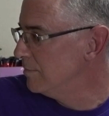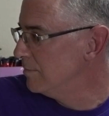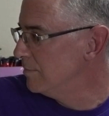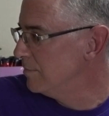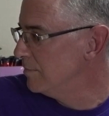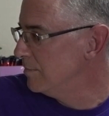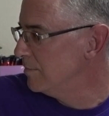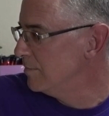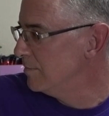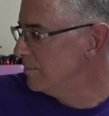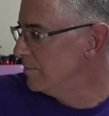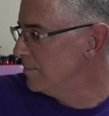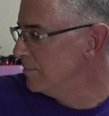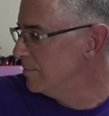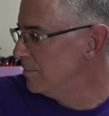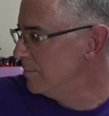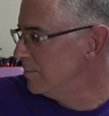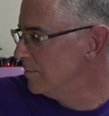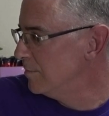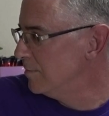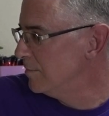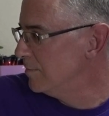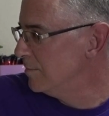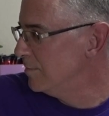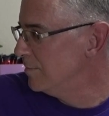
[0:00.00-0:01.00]

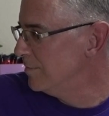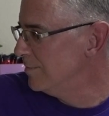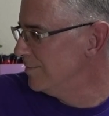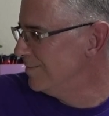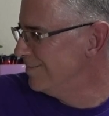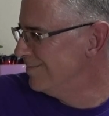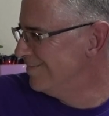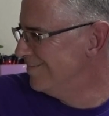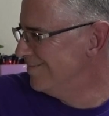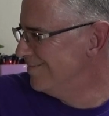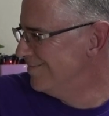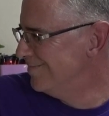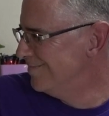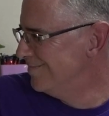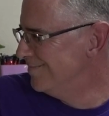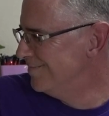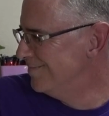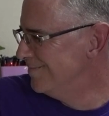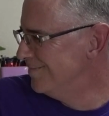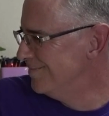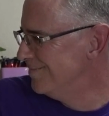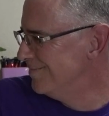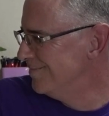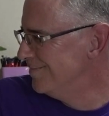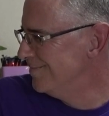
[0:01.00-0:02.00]

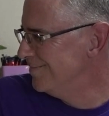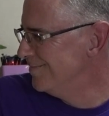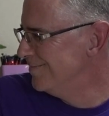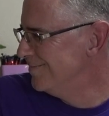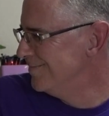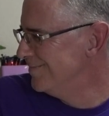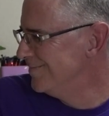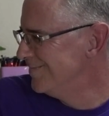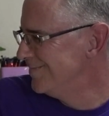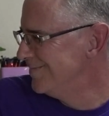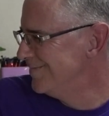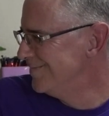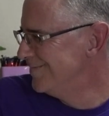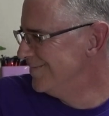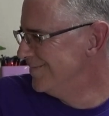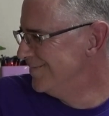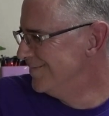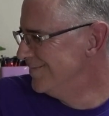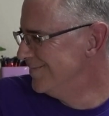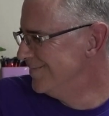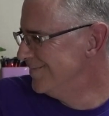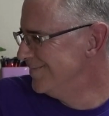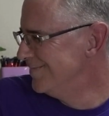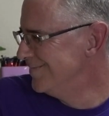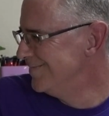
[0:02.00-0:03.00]

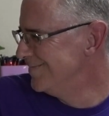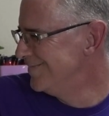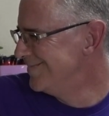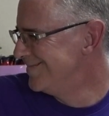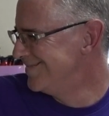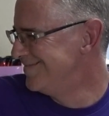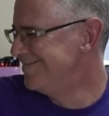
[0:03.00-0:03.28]
The person shown says nothing.